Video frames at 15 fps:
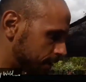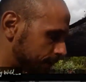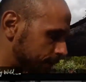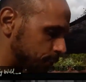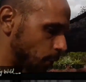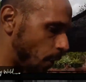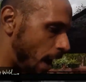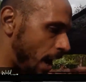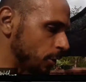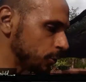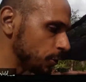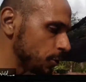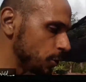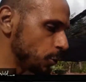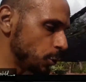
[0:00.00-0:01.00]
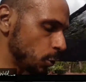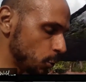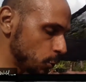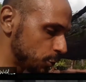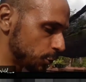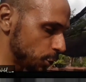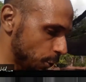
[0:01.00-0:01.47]
So how do you
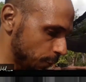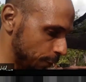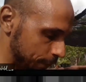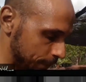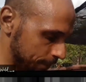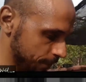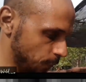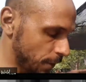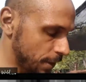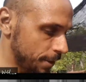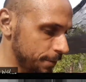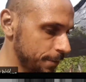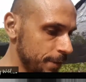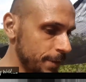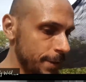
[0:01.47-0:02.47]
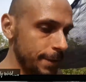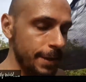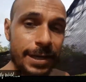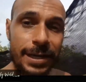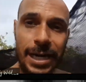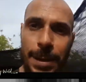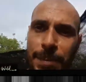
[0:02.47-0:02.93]
use urine? Well,
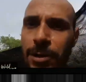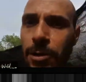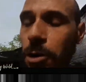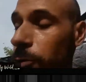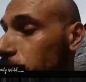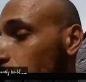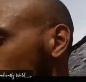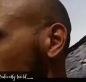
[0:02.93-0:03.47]
let me go to the